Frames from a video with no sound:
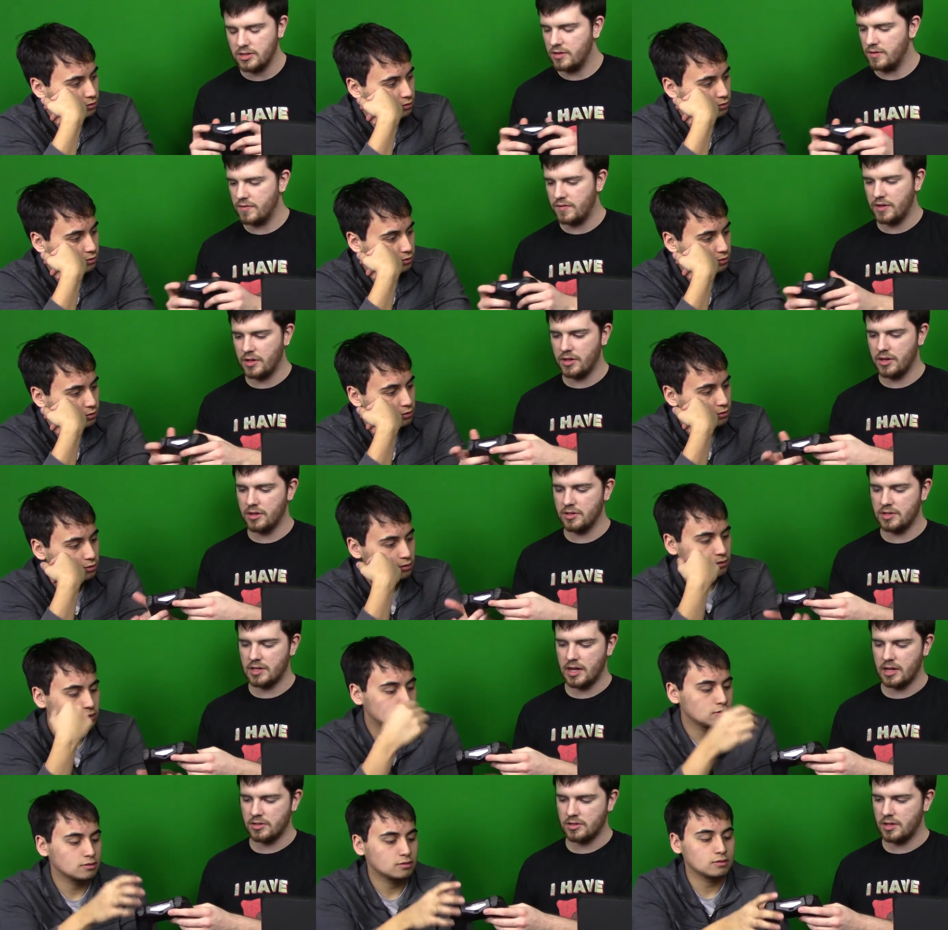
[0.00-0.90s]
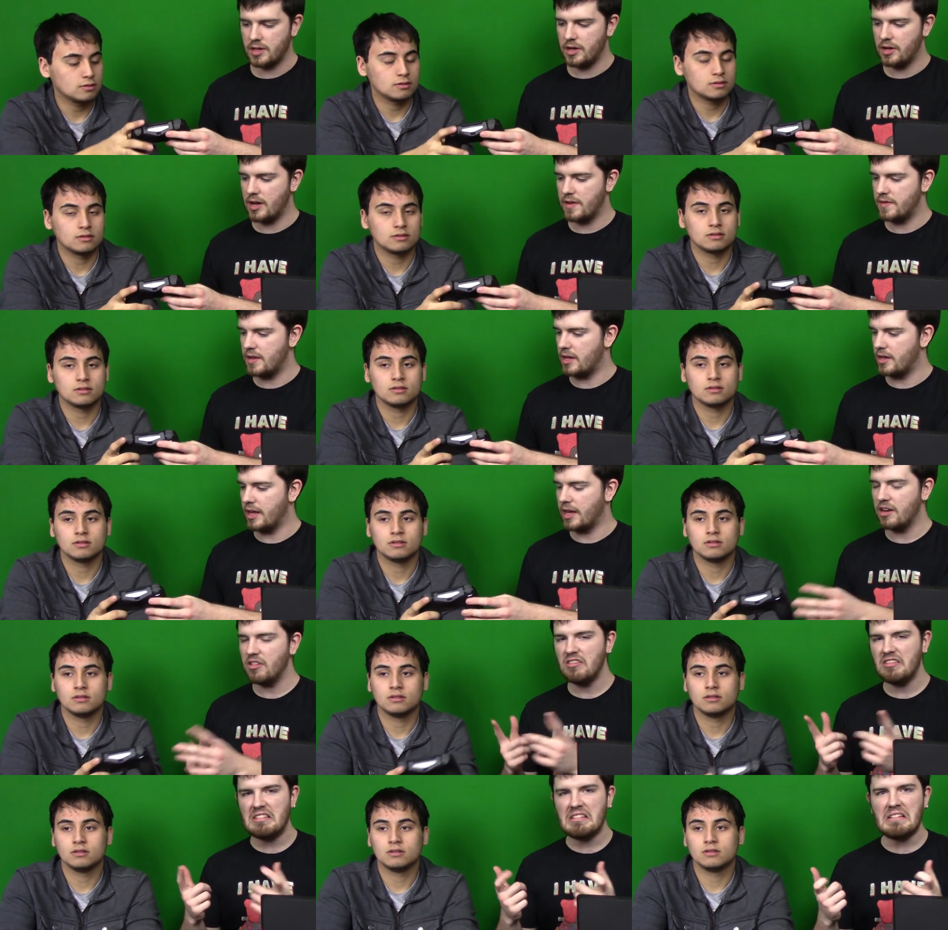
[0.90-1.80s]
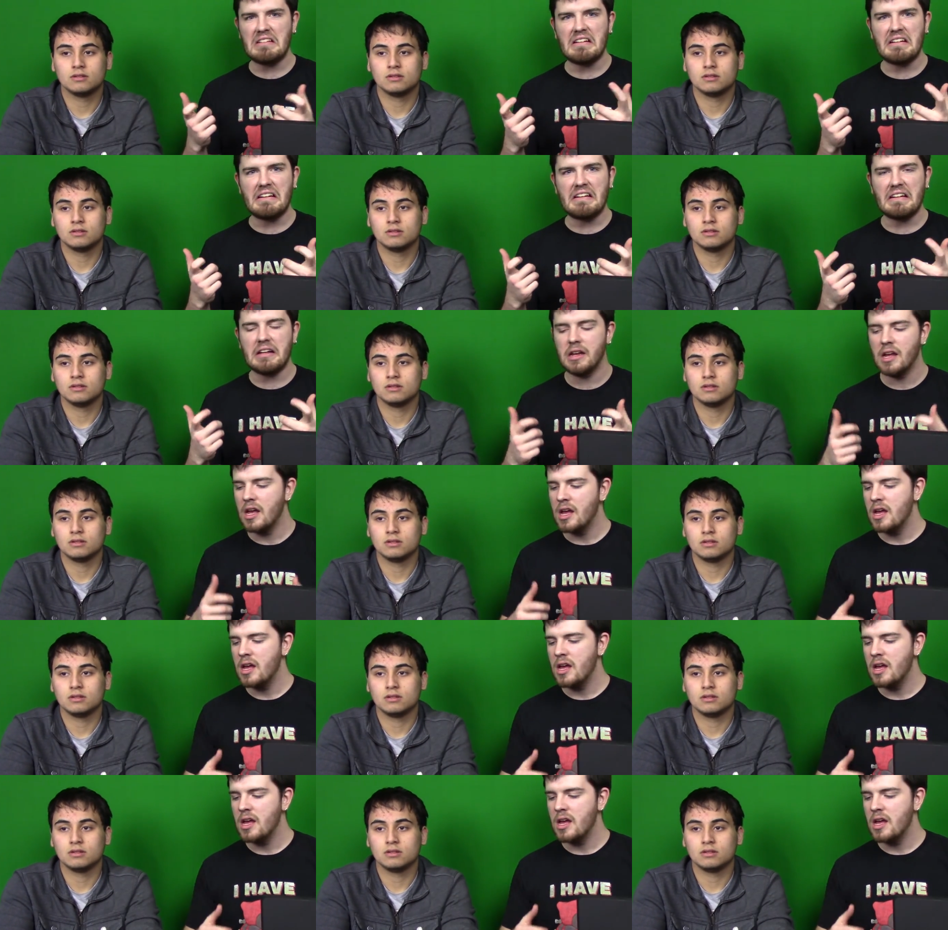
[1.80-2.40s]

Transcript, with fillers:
Speaker 1: You can feel those now, so they don't have that like, eh.